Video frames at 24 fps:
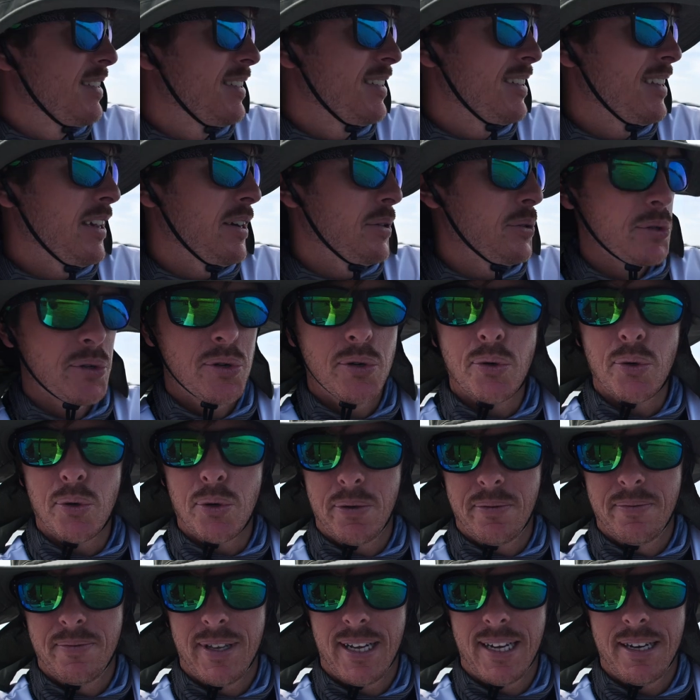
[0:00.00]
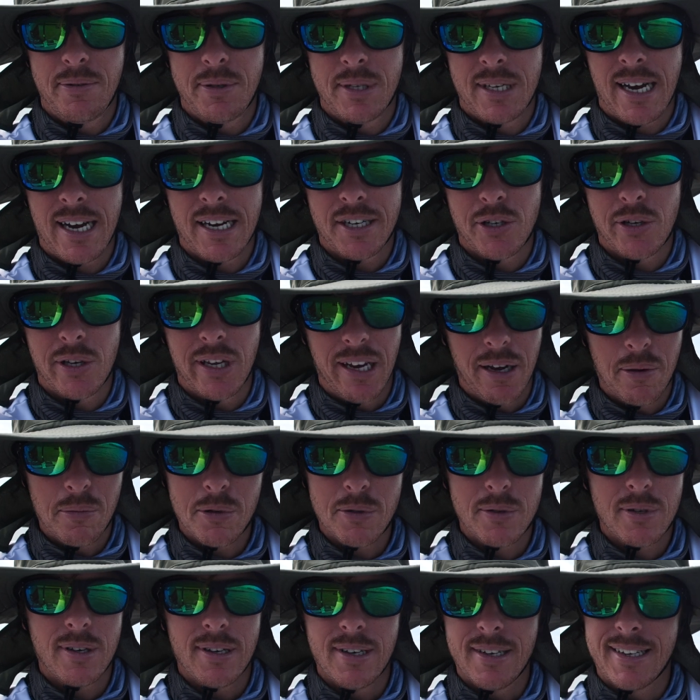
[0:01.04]
That was cool. I was actually able
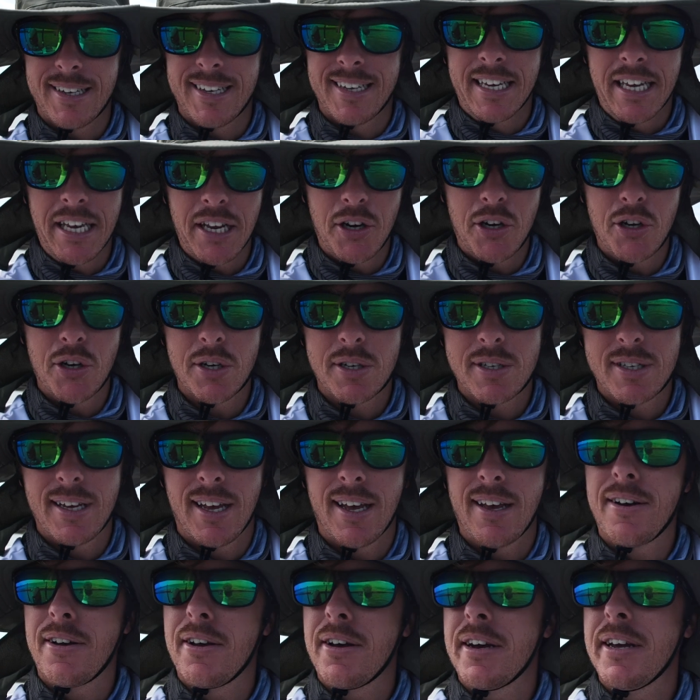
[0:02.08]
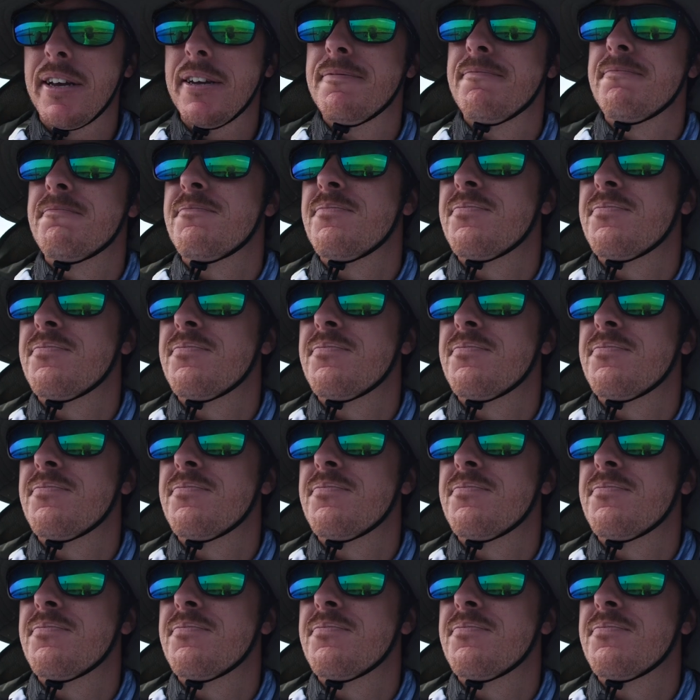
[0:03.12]
to get a hook set on it